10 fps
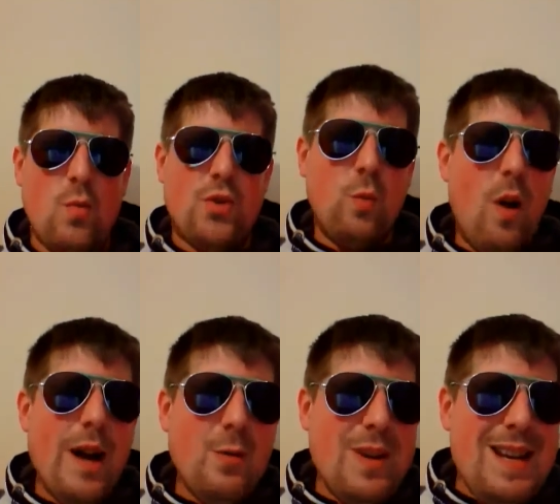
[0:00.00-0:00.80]
So
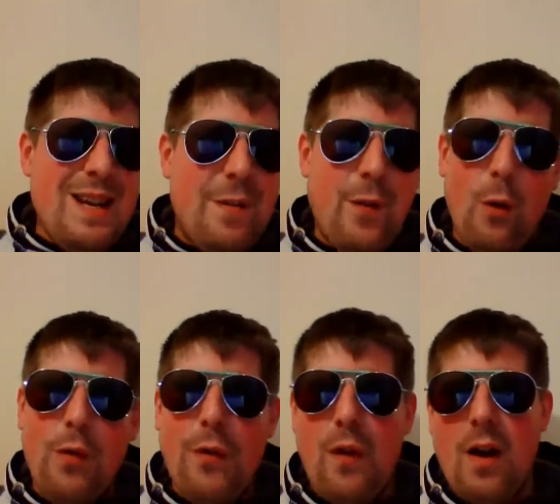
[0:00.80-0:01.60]
why do we need a
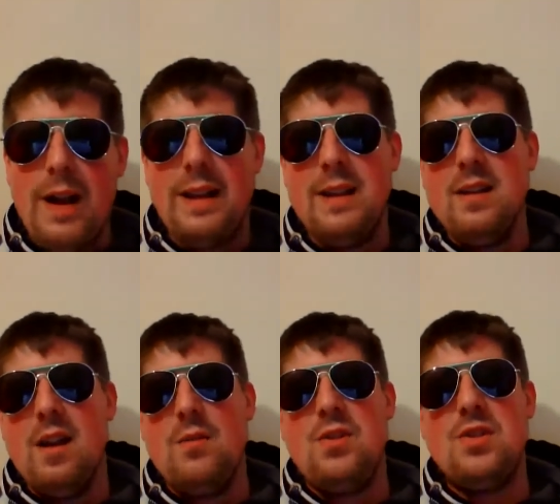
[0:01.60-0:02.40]
fourth fight? You
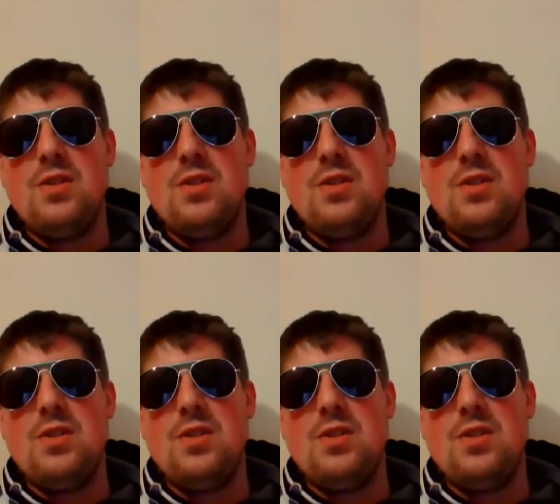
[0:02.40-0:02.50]
know,